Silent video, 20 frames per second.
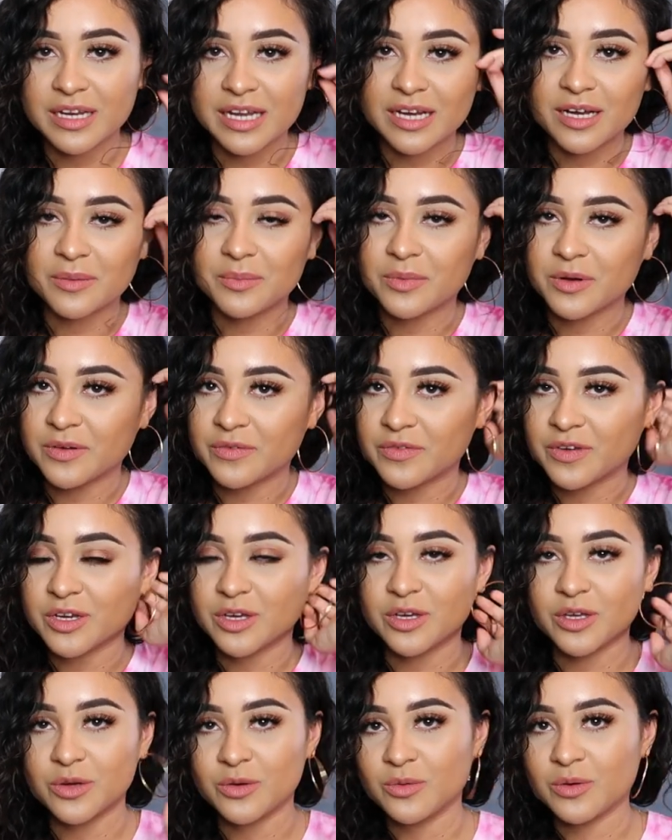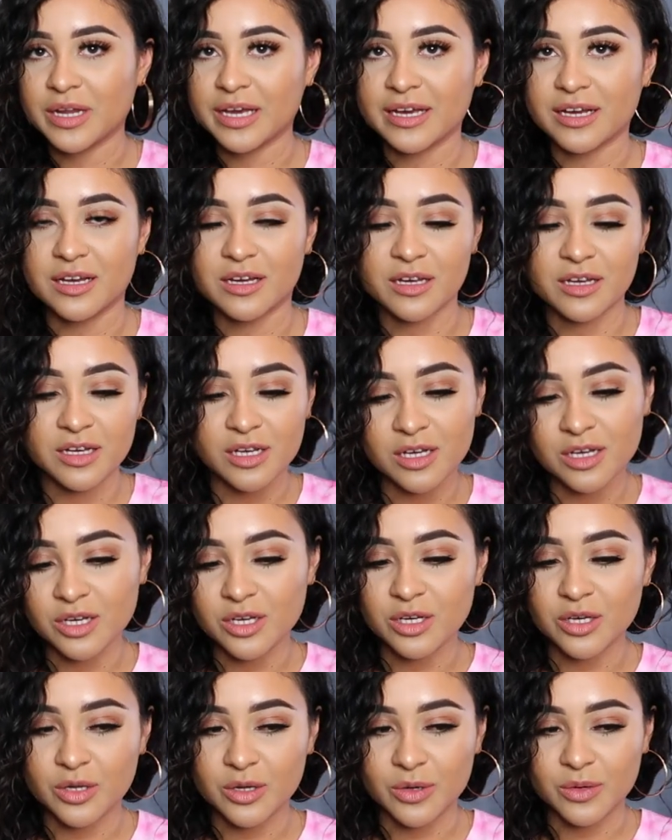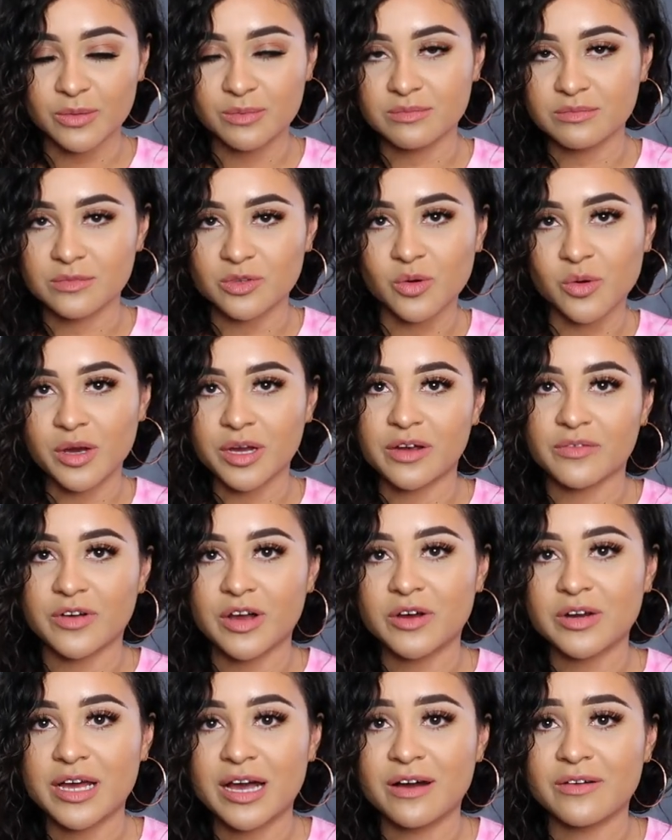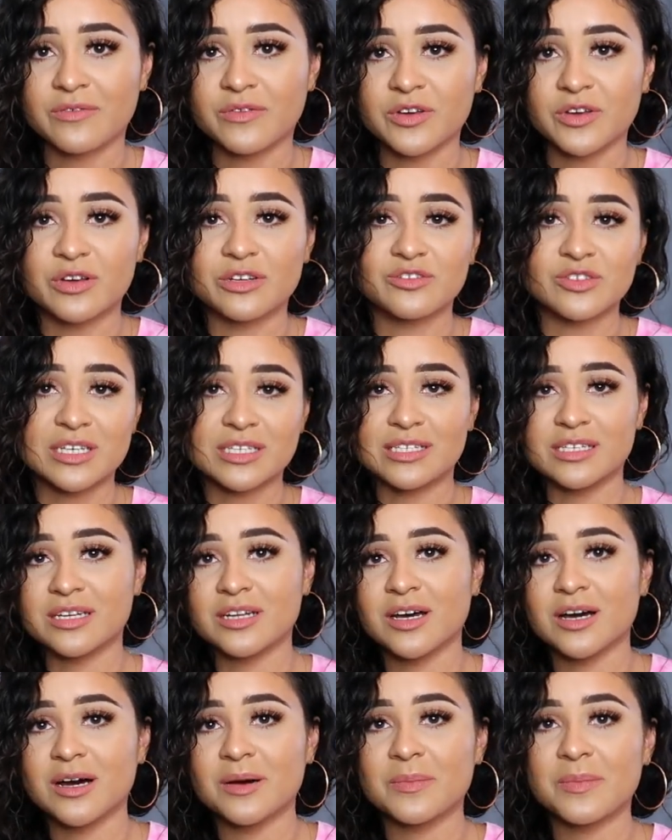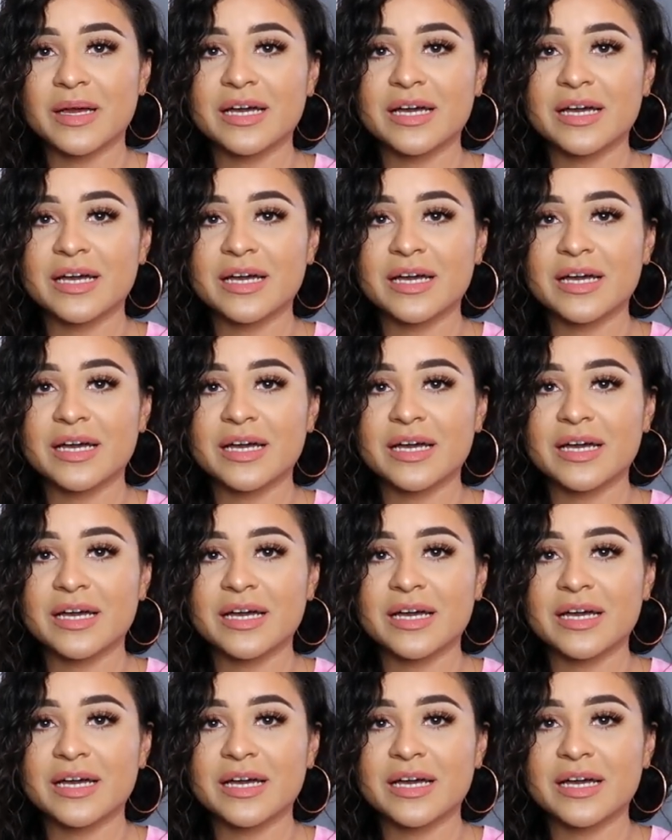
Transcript: Like a perfect cute like, you know, going around outfit, dress it up.